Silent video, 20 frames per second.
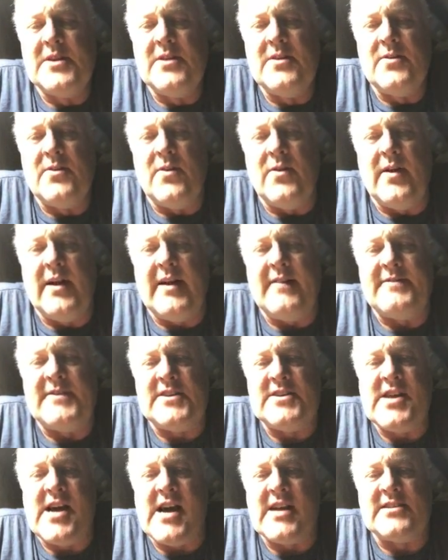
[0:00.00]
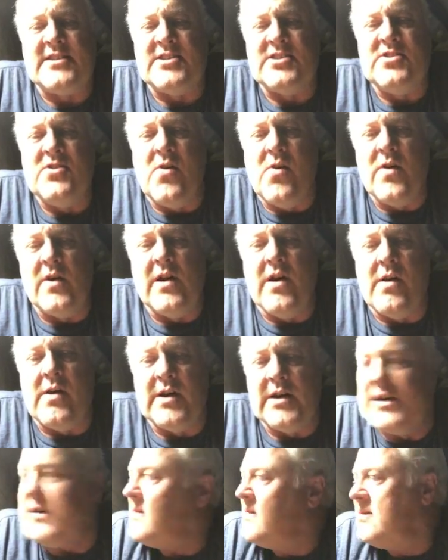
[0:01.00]
We'll have to talk to Snore Lord.
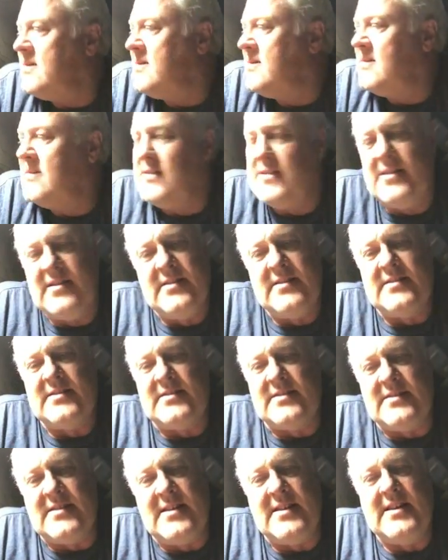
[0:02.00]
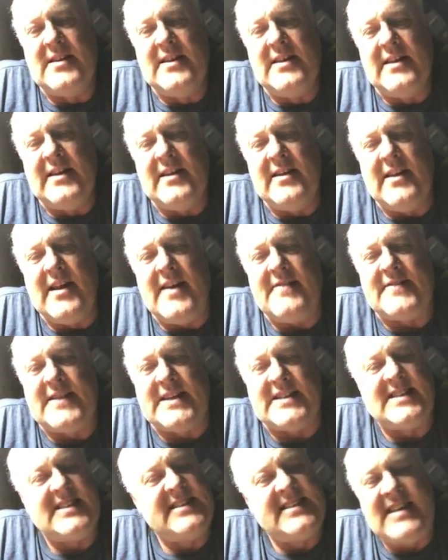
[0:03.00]
He'll have to
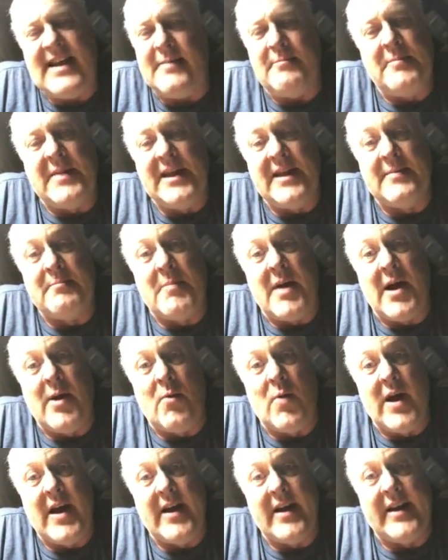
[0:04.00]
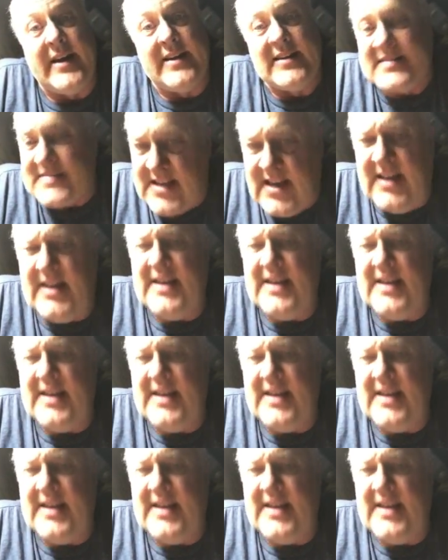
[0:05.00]
set me in my ways.